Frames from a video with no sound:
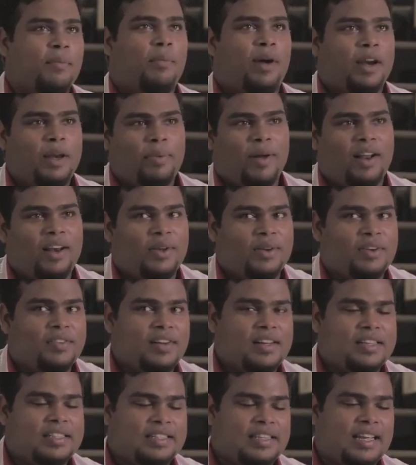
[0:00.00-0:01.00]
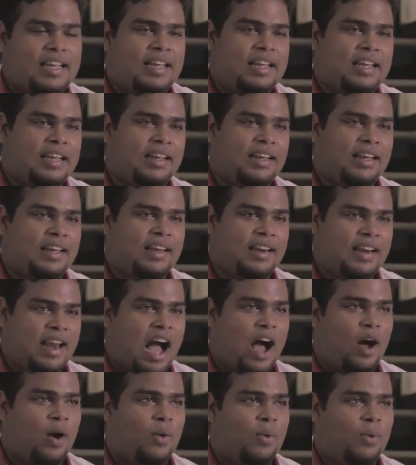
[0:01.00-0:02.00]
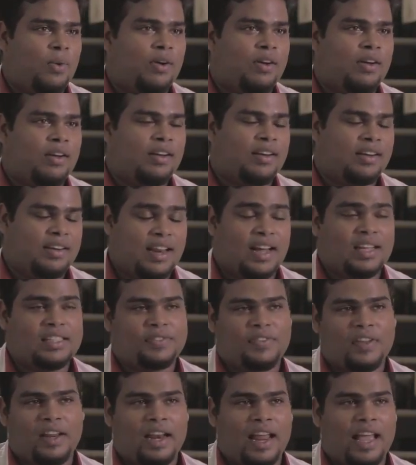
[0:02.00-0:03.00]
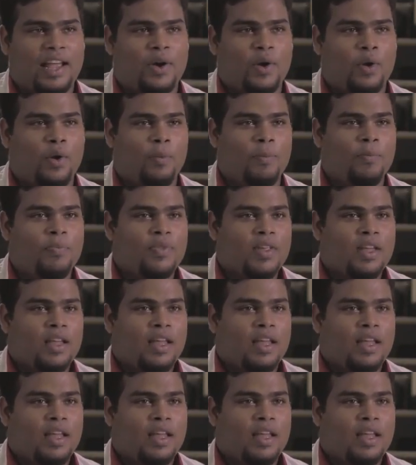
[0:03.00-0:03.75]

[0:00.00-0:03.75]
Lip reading: Manipal University now does feel like home.